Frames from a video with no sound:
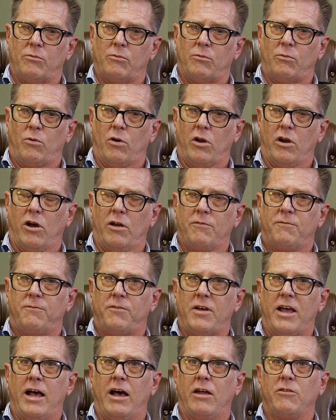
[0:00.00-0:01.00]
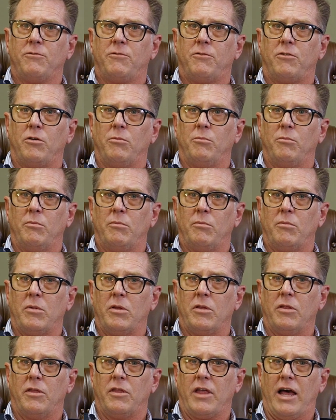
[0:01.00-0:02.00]
what I found from
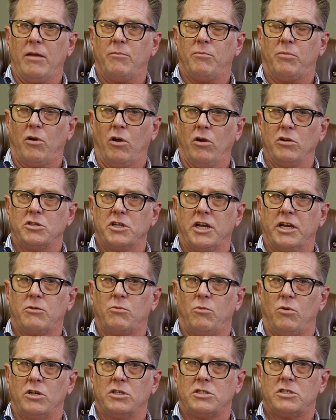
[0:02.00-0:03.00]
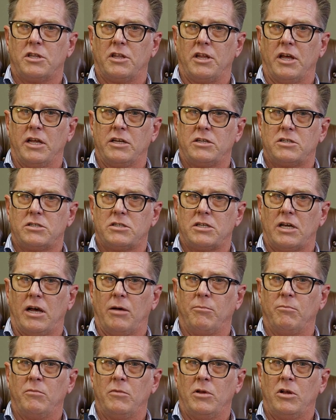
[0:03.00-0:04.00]
that project was that
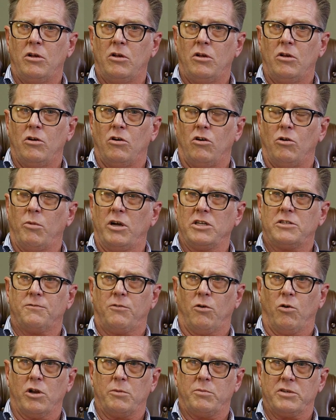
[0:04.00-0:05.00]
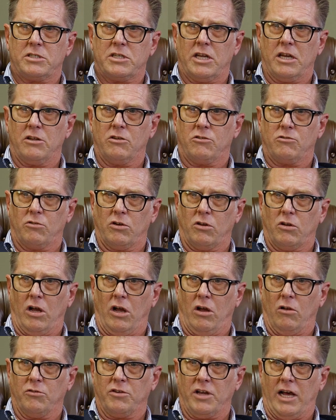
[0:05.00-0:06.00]
almost 40% of the drill
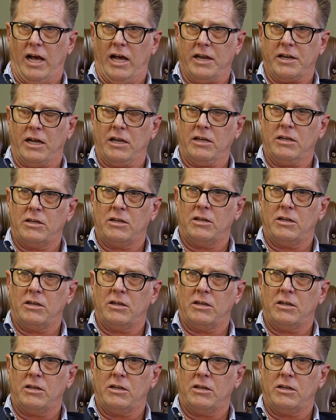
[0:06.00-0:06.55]
hole data